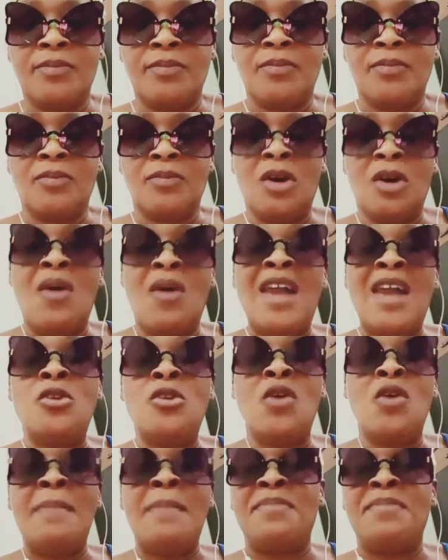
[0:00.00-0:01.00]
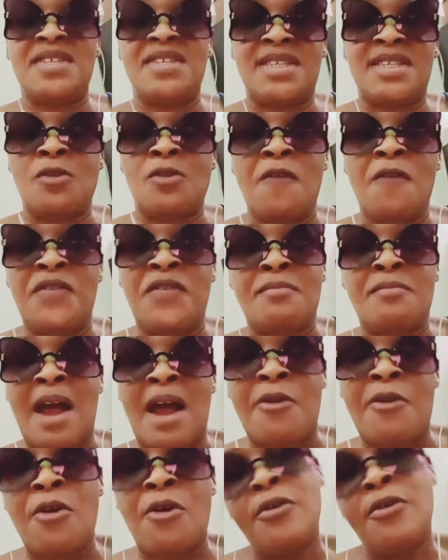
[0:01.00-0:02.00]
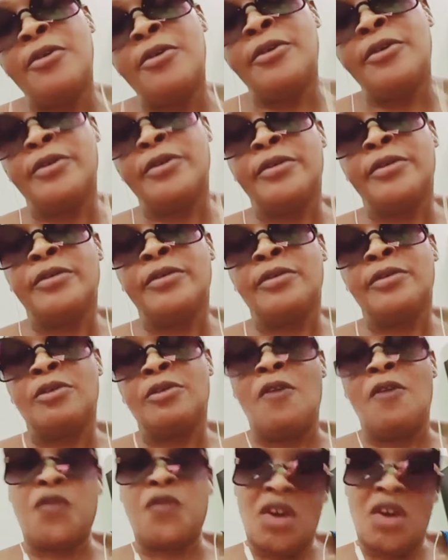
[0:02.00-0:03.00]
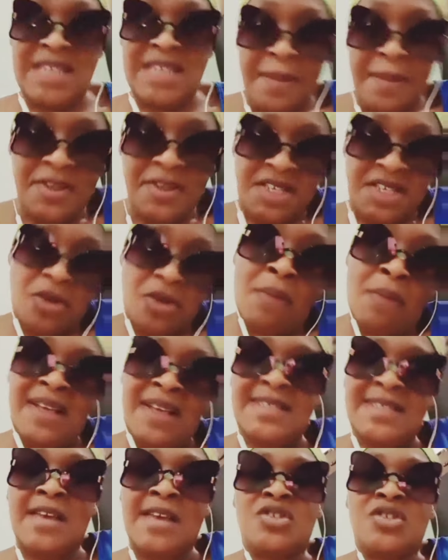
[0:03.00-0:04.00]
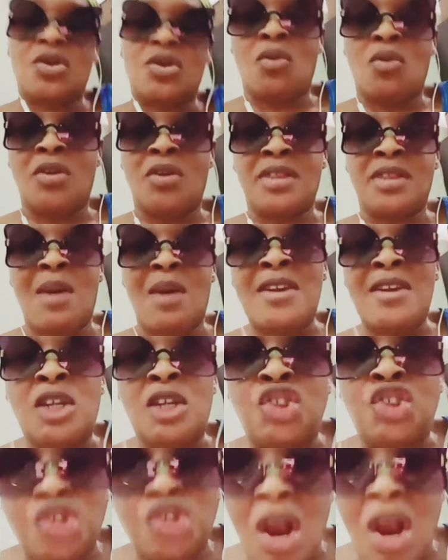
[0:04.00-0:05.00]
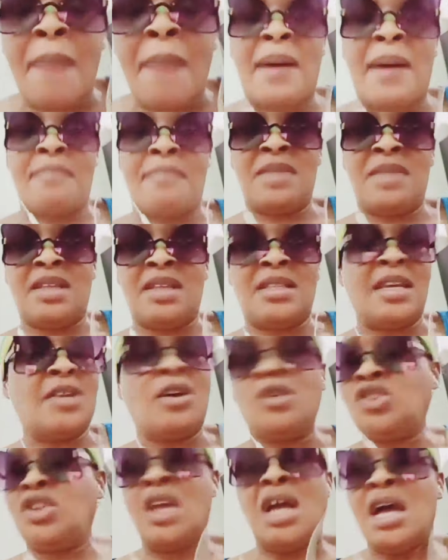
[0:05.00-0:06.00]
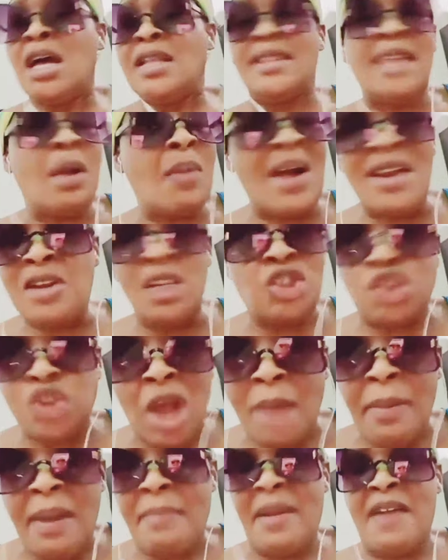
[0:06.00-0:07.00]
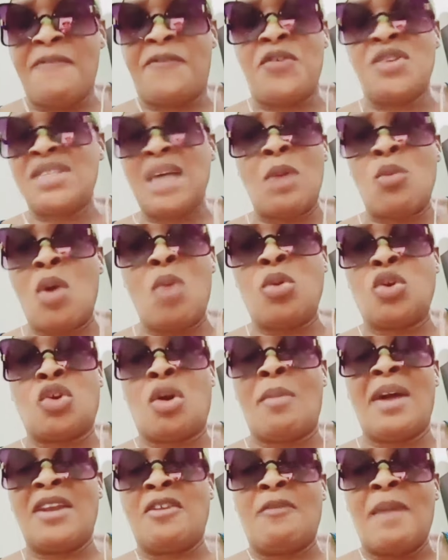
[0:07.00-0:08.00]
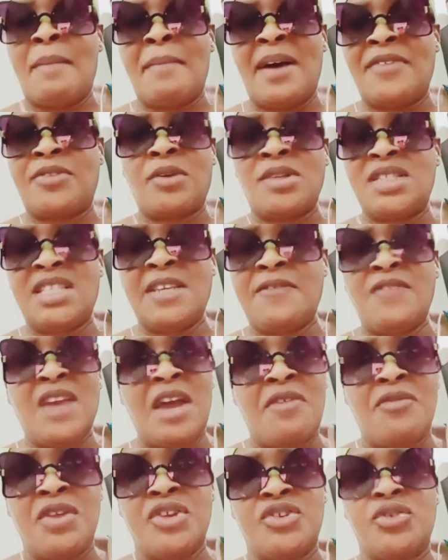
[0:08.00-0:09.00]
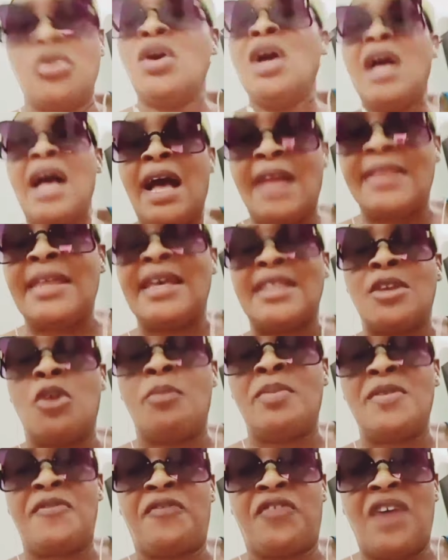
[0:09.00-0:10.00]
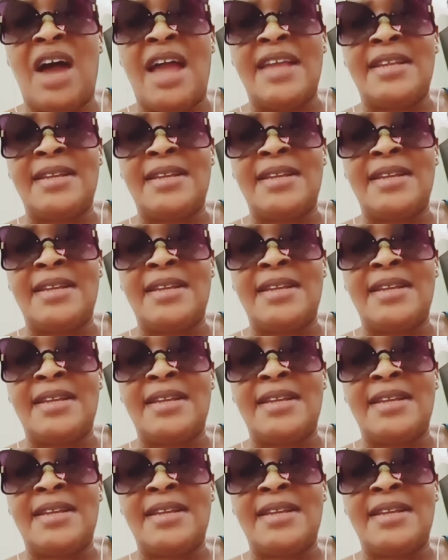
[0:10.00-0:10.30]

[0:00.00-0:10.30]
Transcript: Oh, I low NBC, one fi paro. Of course, NBC no my sense on. They were not sure about me. They were not sure about my views and what would come out of my mouth on TV and radio, and that they'll be fine.